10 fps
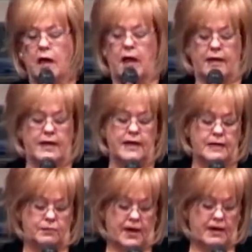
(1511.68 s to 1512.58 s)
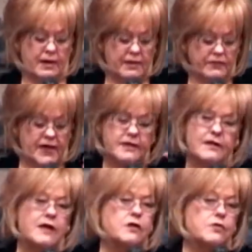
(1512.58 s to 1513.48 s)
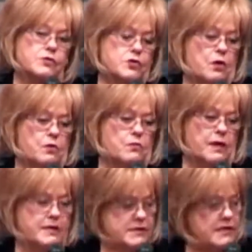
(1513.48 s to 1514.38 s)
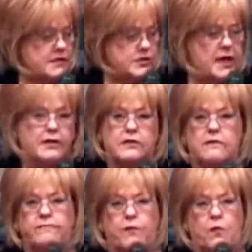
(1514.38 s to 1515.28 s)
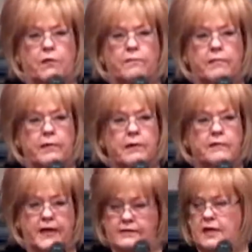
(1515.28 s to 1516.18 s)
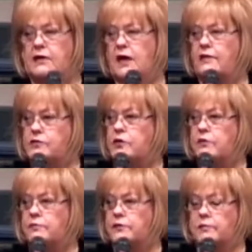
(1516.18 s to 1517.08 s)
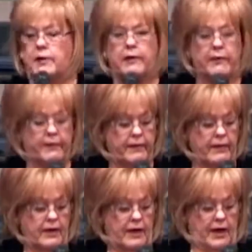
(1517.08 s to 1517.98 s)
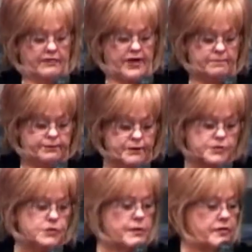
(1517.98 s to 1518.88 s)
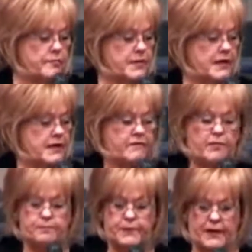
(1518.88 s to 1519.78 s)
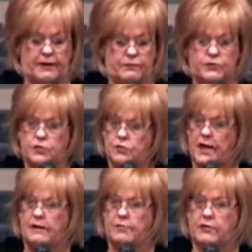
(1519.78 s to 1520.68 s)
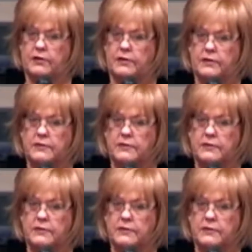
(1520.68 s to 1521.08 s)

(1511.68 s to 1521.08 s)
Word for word: And anyway, they take your soul, it's in a skeleton form. That's how God showed them to me. And they put you in the middle of a pit with your name on it.